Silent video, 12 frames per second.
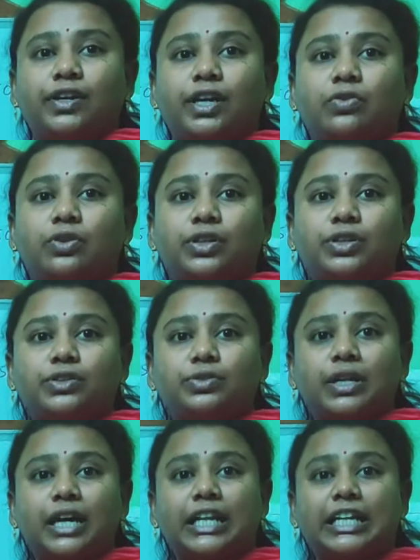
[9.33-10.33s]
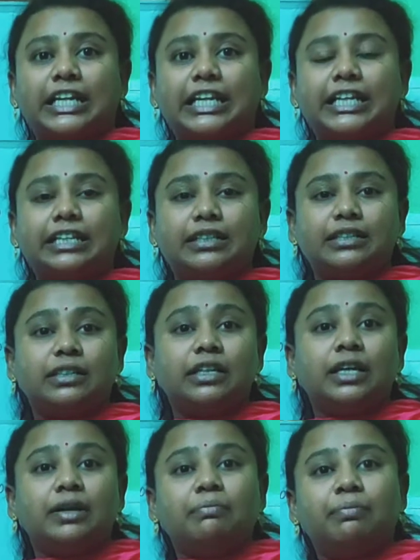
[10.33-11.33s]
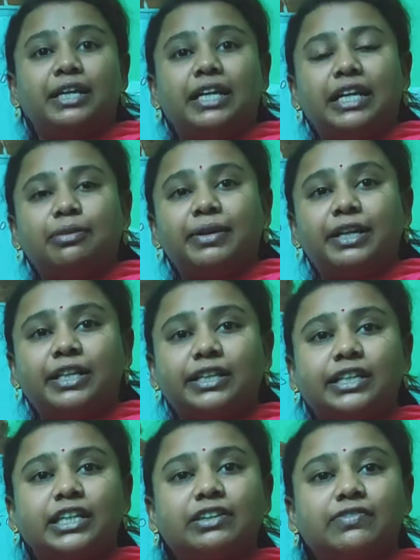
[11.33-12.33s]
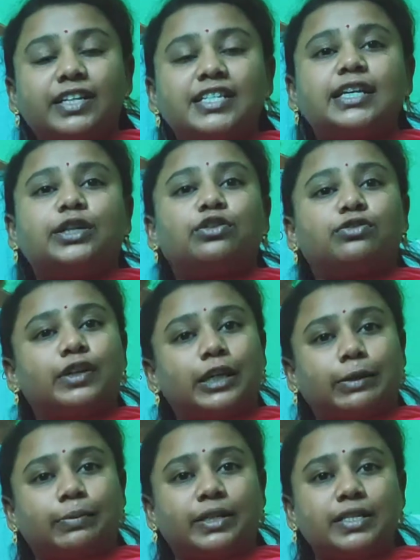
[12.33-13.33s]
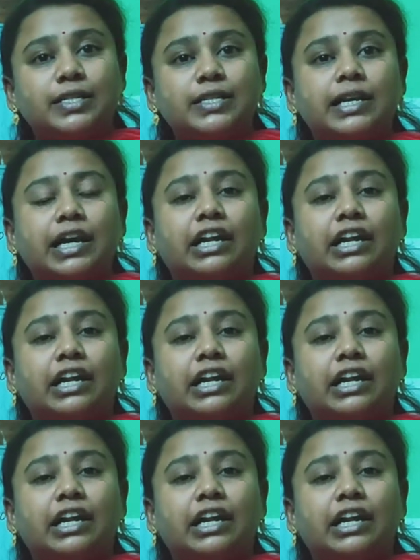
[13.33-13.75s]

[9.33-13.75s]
We are going to calculate the mid element in the given set of elements,